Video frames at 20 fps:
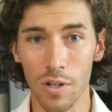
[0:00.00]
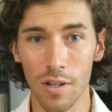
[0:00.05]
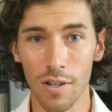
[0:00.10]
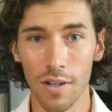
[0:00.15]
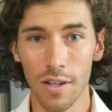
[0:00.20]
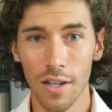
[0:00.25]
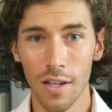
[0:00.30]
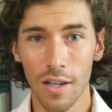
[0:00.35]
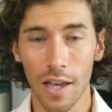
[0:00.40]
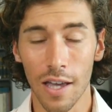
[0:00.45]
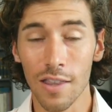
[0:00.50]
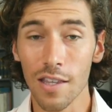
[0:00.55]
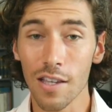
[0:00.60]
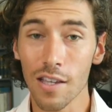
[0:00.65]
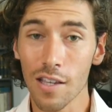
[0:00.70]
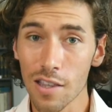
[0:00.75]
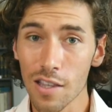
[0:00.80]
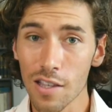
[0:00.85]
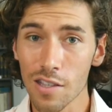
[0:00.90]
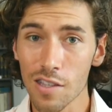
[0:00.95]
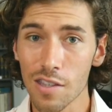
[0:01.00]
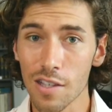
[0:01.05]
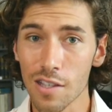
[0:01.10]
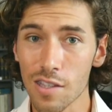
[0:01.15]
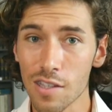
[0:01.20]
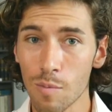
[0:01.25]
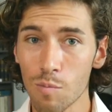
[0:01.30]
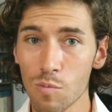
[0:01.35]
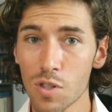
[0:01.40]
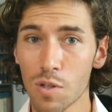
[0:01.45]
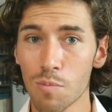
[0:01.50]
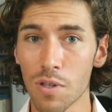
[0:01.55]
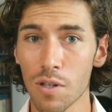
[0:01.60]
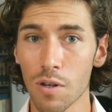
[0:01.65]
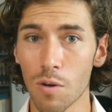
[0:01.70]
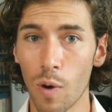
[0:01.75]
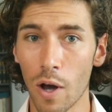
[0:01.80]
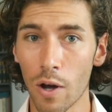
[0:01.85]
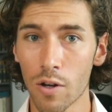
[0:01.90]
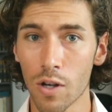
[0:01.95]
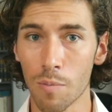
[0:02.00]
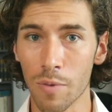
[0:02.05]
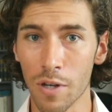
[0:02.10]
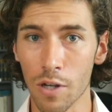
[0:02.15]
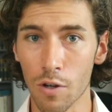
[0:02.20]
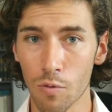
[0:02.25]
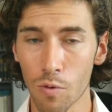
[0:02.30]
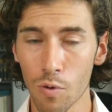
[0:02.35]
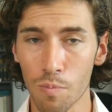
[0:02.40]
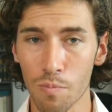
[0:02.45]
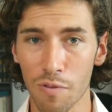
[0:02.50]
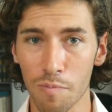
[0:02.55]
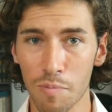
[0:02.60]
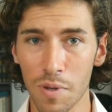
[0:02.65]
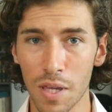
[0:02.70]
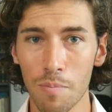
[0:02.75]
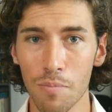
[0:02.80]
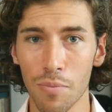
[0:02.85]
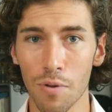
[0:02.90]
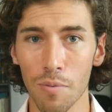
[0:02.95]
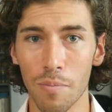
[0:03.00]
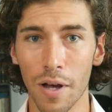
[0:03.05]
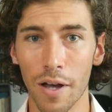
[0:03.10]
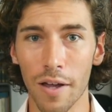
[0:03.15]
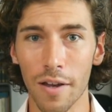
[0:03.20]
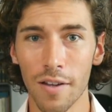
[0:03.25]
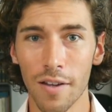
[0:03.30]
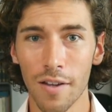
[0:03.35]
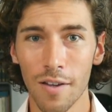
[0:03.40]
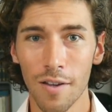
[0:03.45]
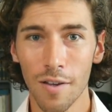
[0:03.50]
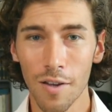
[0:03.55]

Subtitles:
And it seems to be a welcoming group of people, but